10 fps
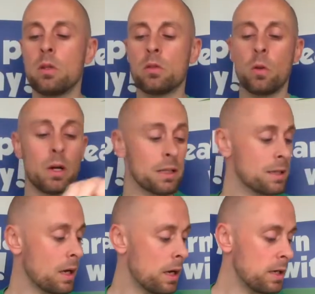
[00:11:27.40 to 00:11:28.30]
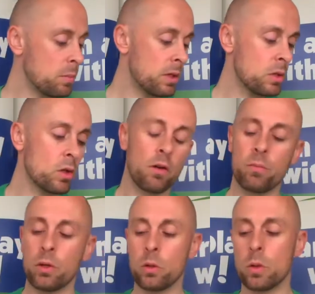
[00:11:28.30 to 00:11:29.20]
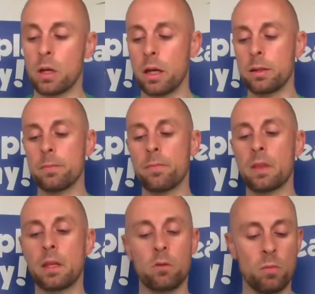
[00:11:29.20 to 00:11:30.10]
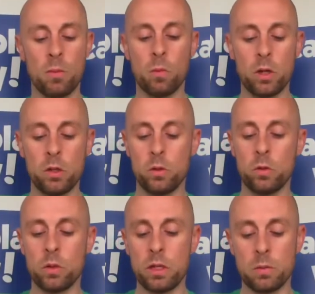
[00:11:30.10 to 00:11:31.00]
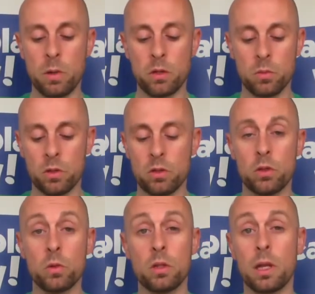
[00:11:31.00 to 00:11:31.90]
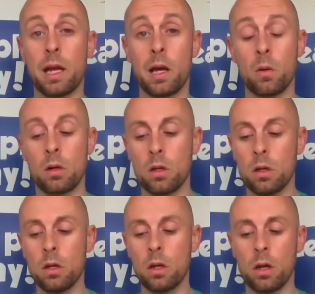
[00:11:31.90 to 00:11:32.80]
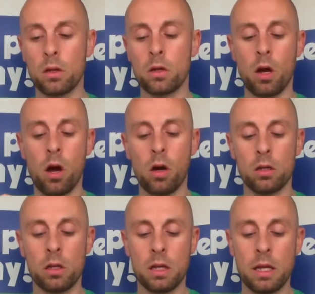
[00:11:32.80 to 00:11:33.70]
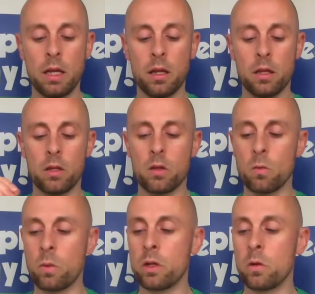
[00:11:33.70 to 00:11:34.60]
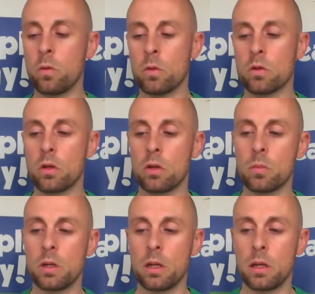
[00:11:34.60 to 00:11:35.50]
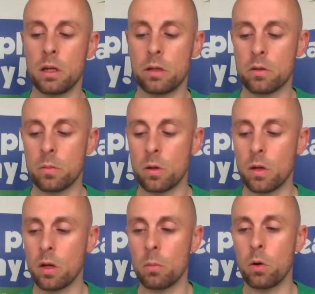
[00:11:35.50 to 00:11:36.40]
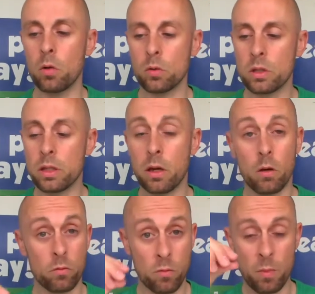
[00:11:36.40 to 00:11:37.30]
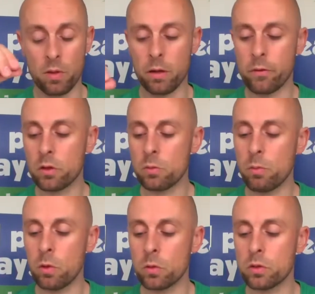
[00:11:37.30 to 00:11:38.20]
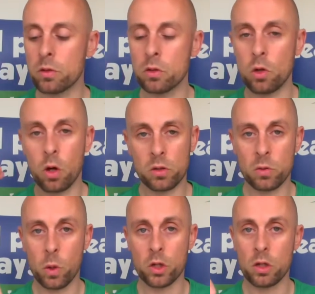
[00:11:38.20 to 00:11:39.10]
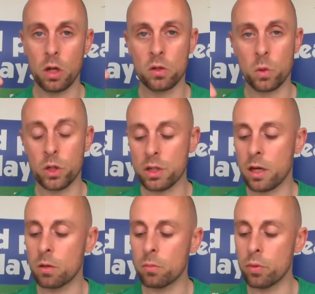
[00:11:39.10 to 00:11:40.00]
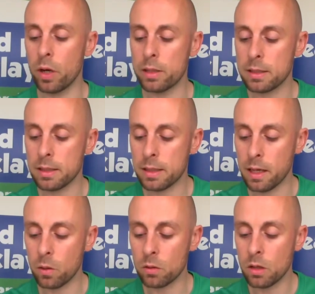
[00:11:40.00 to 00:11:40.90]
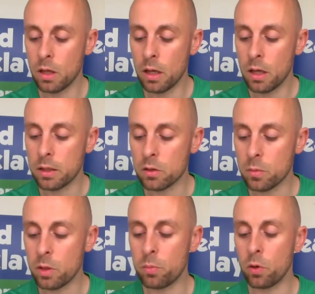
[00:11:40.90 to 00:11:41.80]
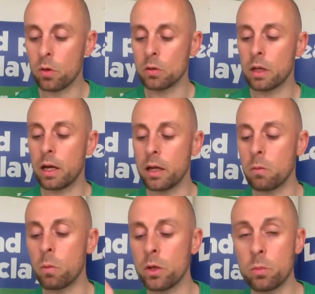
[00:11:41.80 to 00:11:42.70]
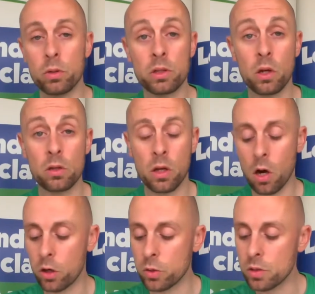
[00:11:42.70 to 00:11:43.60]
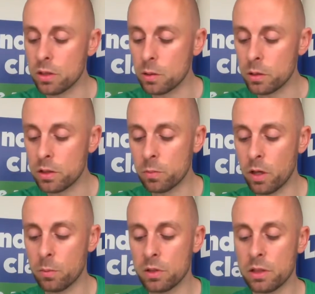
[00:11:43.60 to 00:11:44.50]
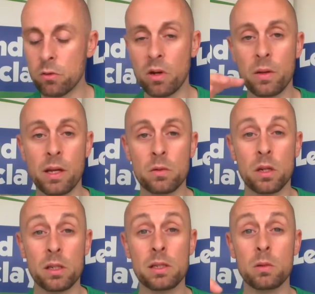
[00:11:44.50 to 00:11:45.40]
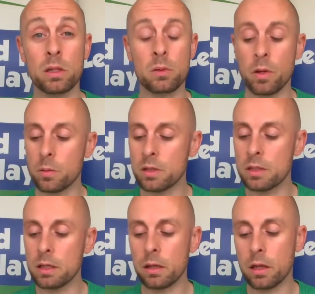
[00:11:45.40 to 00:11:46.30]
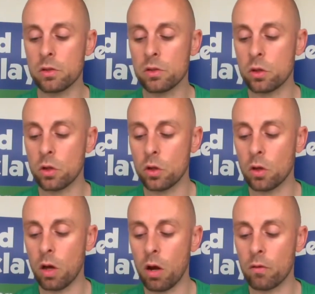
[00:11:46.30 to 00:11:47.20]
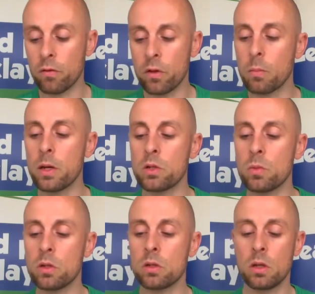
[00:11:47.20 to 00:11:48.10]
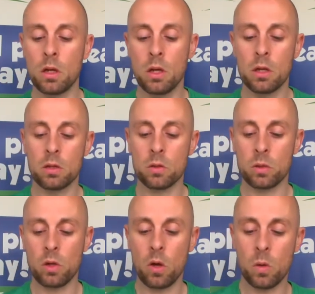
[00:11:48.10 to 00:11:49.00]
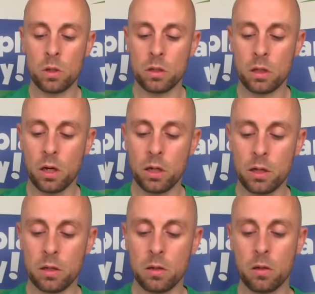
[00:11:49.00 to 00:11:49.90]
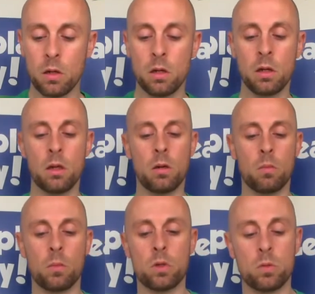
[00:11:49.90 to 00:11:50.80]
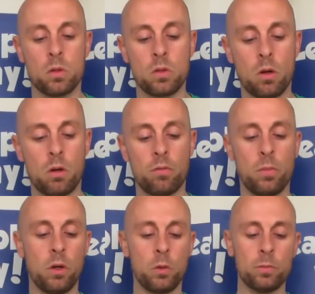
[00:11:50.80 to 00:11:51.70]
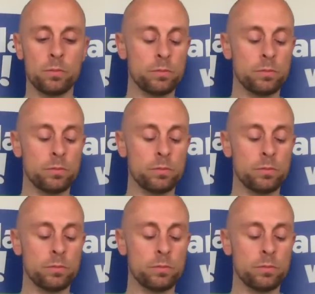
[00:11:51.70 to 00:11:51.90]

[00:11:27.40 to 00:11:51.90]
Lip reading: So a tiny pinch of blue clay. Now remember, when you do these measurements using our the card, when you turn them into the balls, remember they've got to be balls, not squished down and pressed down. It's got to be a ball. When you put it onto the card, you still need to be able to see around the outside, you still need to be able to see that circle of the measurement. So it's only a tiny measurement of blue.